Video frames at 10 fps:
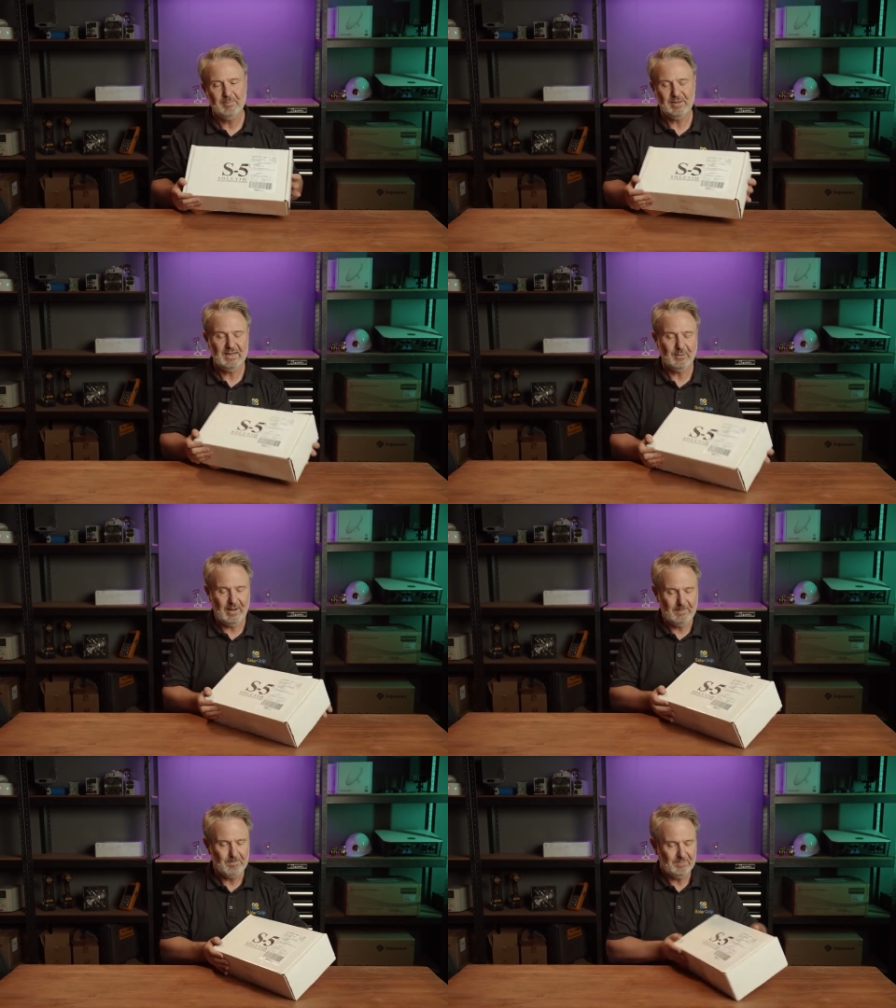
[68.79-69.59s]
But
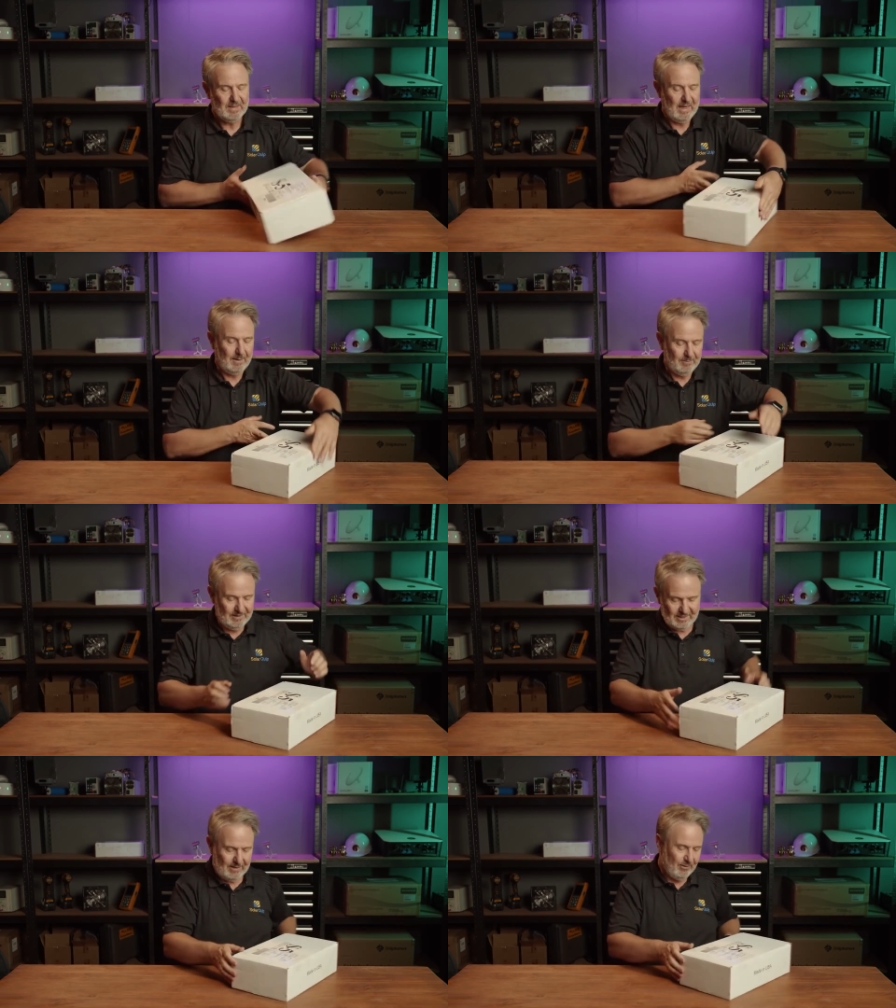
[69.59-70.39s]
anyway,
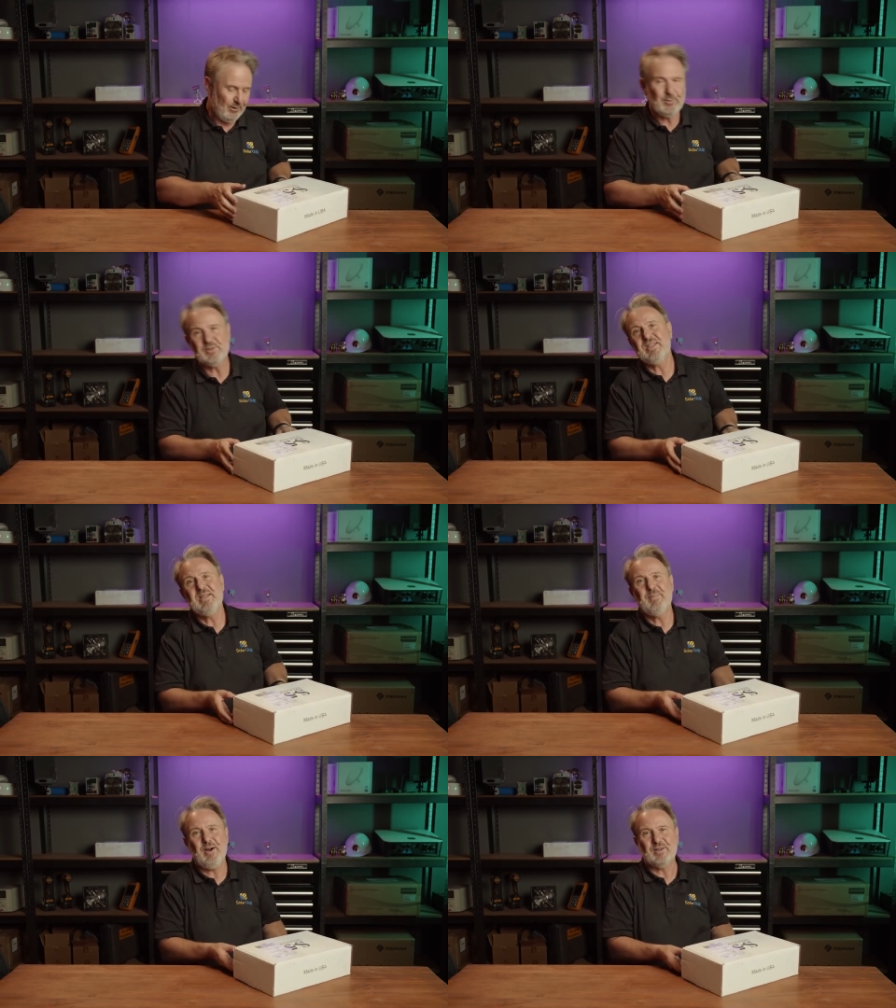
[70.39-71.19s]
let's have a look what's in
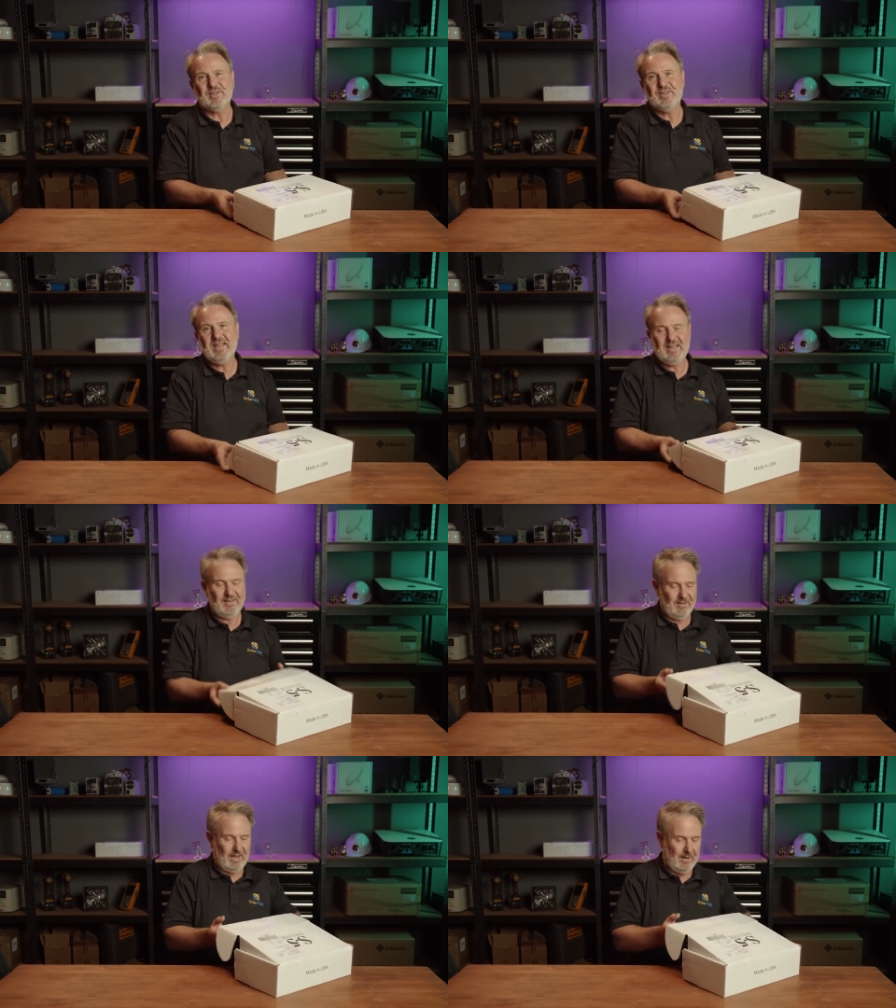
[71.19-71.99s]
the box.
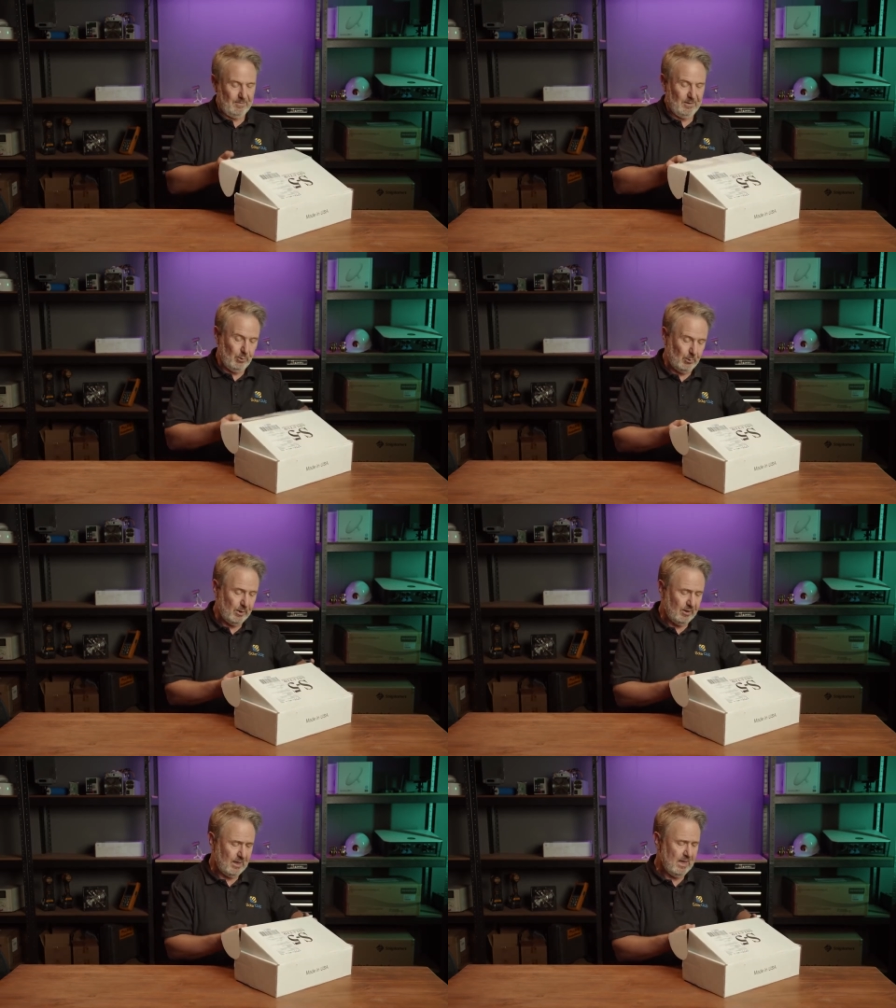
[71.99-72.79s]
Now, what we
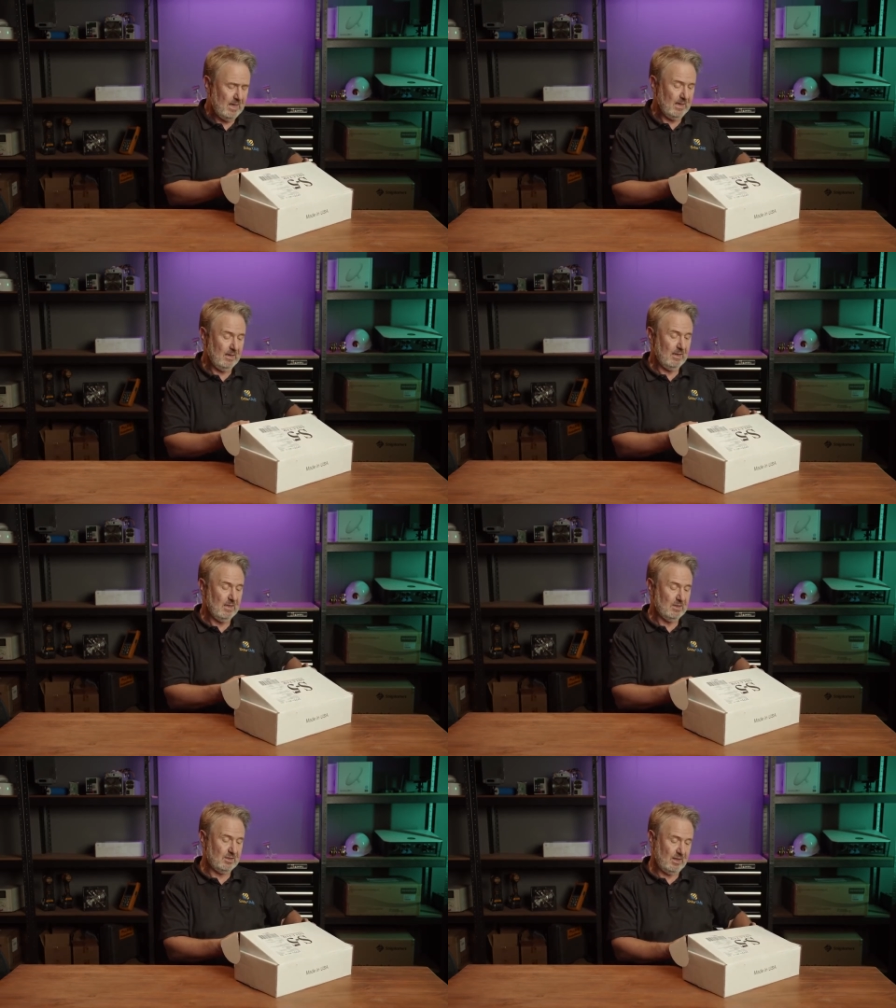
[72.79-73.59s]
got here
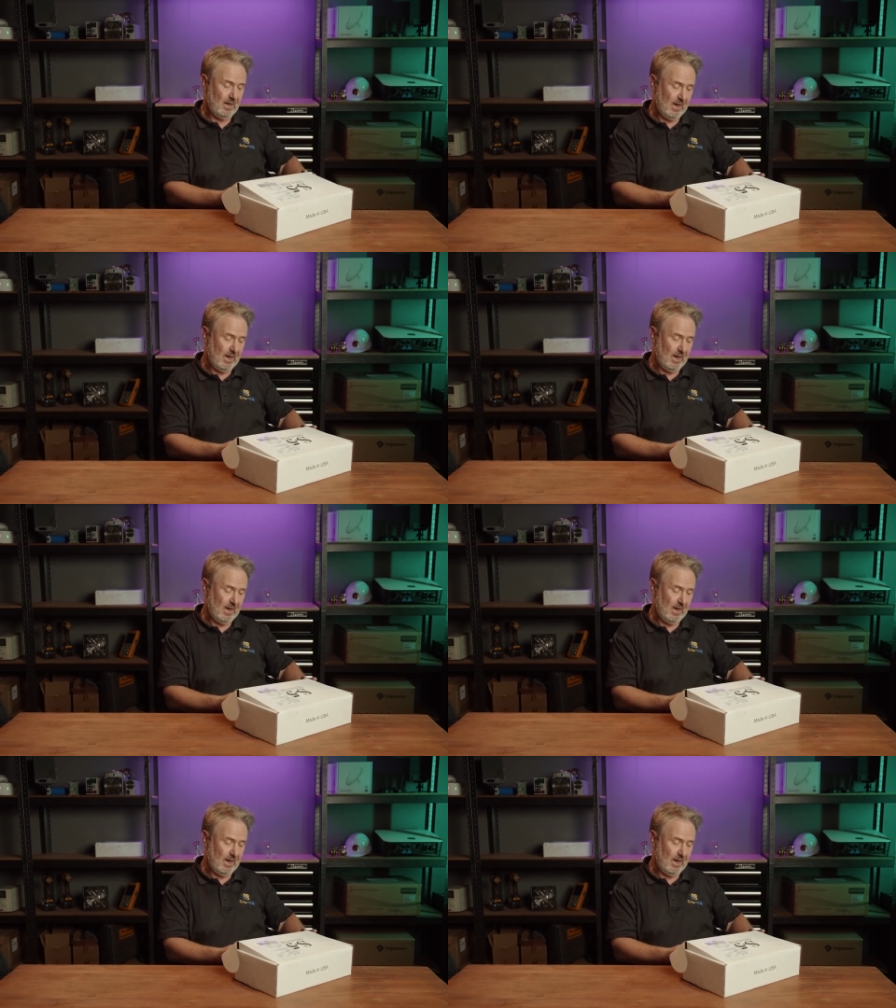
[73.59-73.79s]
is